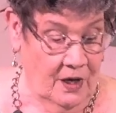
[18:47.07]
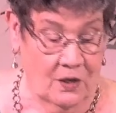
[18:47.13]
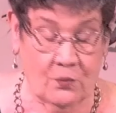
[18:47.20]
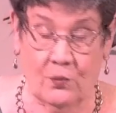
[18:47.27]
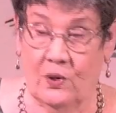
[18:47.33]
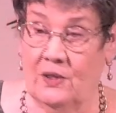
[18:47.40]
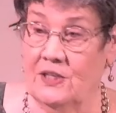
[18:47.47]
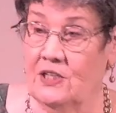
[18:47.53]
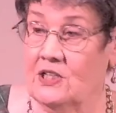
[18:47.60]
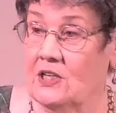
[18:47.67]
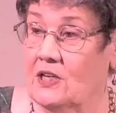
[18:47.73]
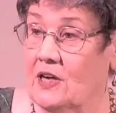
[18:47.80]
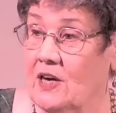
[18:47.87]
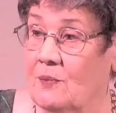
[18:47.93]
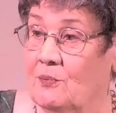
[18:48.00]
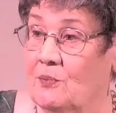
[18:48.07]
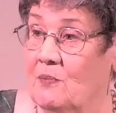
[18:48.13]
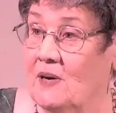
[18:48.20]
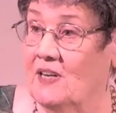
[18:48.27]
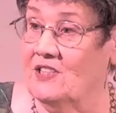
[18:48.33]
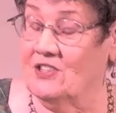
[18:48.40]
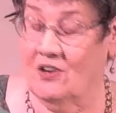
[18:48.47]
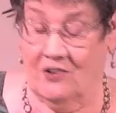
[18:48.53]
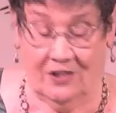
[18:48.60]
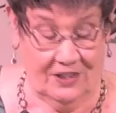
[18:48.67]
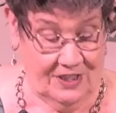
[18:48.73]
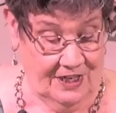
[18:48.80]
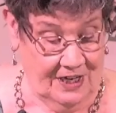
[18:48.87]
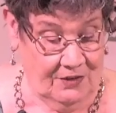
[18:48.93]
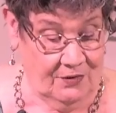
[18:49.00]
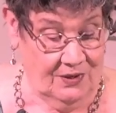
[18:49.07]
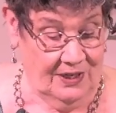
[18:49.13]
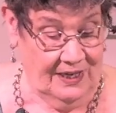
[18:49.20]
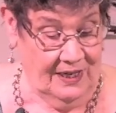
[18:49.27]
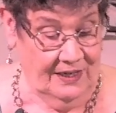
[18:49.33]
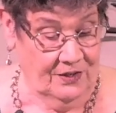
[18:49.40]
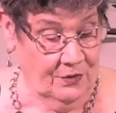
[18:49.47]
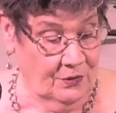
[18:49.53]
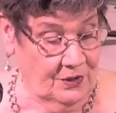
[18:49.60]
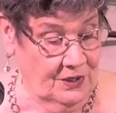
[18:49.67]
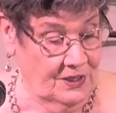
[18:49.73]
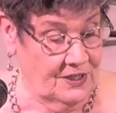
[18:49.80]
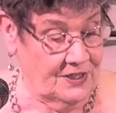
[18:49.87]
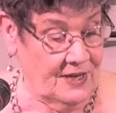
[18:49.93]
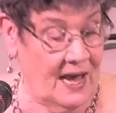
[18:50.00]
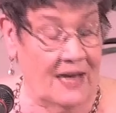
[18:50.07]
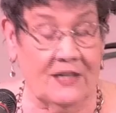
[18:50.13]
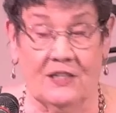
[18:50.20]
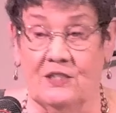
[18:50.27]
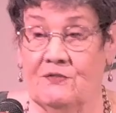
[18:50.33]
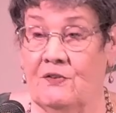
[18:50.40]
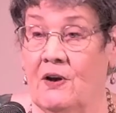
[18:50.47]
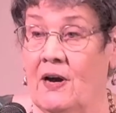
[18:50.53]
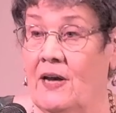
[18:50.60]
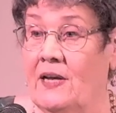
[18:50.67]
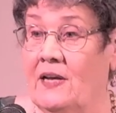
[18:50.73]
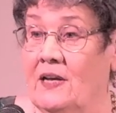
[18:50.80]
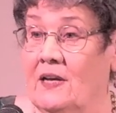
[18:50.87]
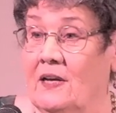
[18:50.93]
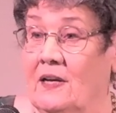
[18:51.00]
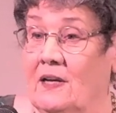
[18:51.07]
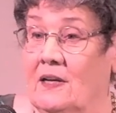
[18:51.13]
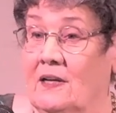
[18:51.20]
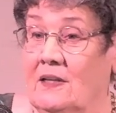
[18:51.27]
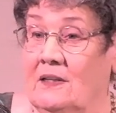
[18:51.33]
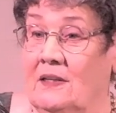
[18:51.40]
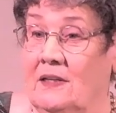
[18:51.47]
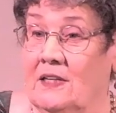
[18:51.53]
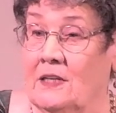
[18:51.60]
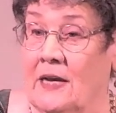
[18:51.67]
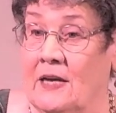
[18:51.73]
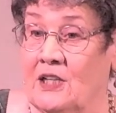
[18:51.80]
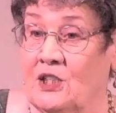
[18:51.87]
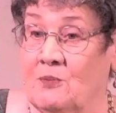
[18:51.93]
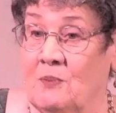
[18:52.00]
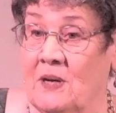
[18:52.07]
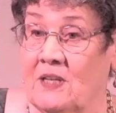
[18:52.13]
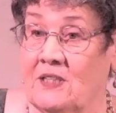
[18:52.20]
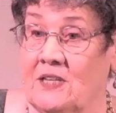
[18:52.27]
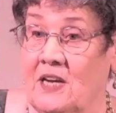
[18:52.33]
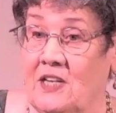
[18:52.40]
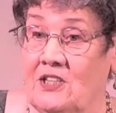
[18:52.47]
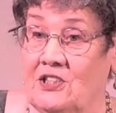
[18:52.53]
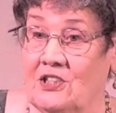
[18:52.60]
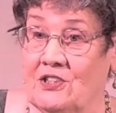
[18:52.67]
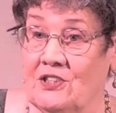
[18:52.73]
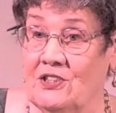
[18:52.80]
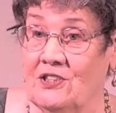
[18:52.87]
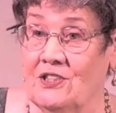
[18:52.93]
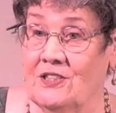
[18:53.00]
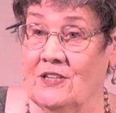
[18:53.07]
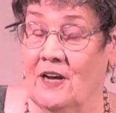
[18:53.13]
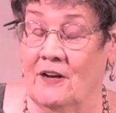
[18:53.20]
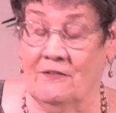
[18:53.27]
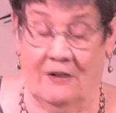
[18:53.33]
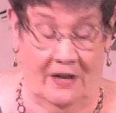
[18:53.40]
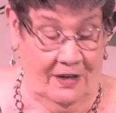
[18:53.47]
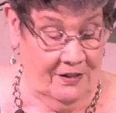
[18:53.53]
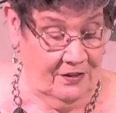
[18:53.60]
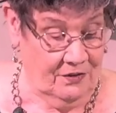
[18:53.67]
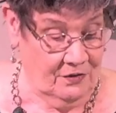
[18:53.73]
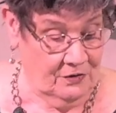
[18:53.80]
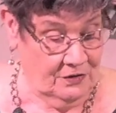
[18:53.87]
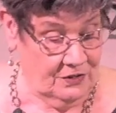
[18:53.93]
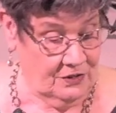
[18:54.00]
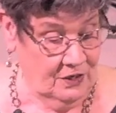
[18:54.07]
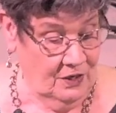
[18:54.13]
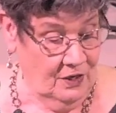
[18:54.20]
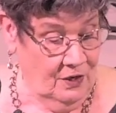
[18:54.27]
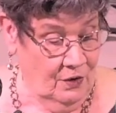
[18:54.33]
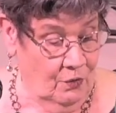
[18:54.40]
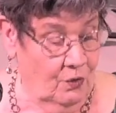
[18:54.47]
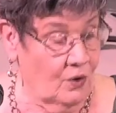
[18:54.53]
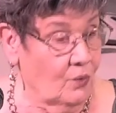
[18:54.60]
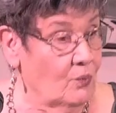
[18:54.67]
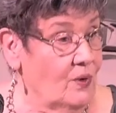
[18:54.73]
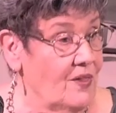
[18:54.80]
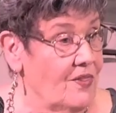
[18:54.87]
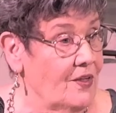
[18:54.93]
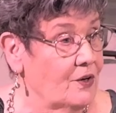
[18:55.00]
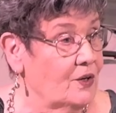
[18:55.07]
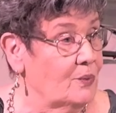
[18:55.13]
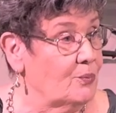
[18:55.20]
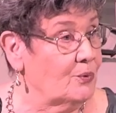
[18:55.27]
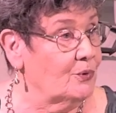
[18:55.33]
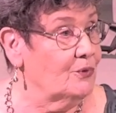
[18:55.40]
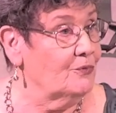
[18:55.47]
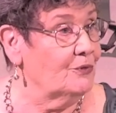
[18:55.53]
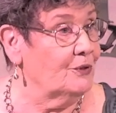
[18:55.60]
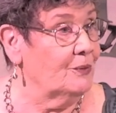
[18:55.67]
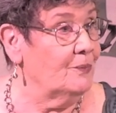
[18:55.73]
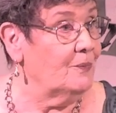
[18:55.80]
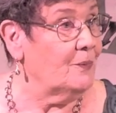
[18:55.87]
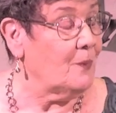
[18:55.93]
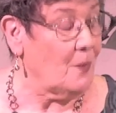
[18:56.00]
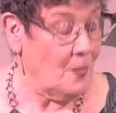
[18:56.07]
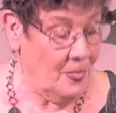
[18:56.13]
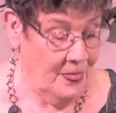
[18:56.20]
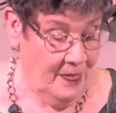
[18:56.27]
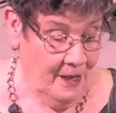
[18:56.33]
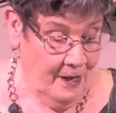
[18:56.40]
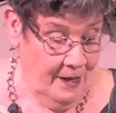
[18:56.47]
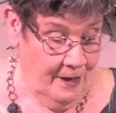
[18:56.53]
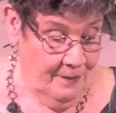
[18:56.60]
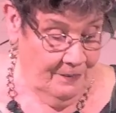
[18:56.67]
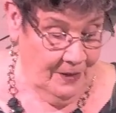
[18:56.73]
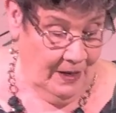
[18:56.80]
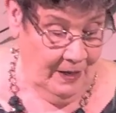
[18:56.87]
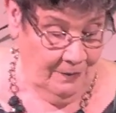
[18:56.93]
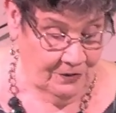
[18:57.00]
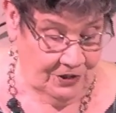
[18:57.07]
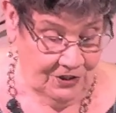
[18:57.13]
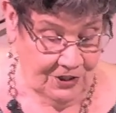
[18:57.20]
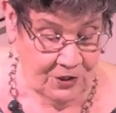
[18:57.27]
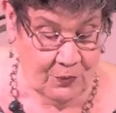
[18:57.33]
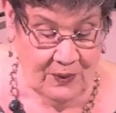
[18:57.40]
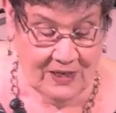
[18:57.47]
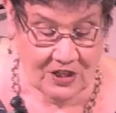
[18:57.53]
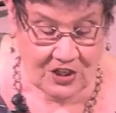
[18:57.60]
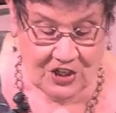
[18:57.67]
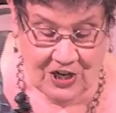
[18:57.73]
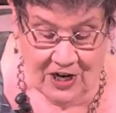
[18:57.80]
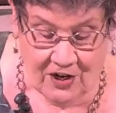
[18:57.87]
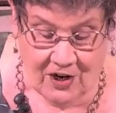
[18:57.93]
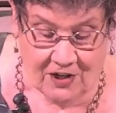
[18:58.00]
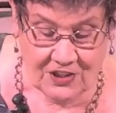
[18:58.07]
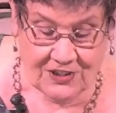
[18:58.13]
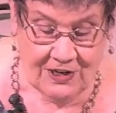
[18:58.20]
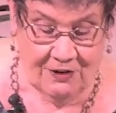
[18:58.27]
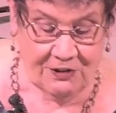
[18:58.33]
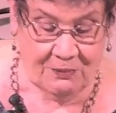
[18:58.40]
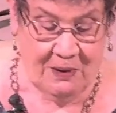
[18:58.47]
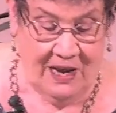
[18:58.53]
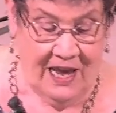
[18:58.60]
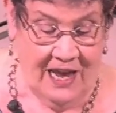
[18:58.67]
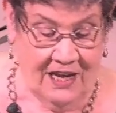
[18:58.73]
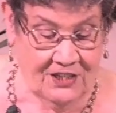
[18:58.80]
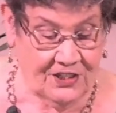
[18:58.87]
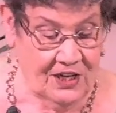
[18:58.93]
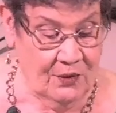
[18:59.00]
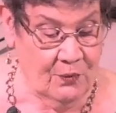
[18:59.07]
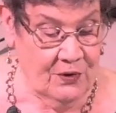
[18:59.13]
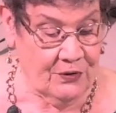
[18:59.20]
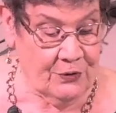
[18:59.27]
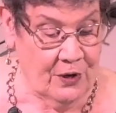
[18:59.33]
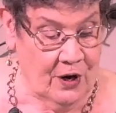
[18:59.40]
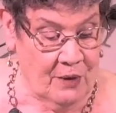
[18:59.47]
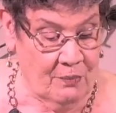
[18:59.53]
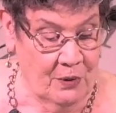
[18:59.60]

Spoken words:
unwilling to compromise our integrity in order to satisfy the expectations of others or win their approval. She says, we can check ourselves by asking whether our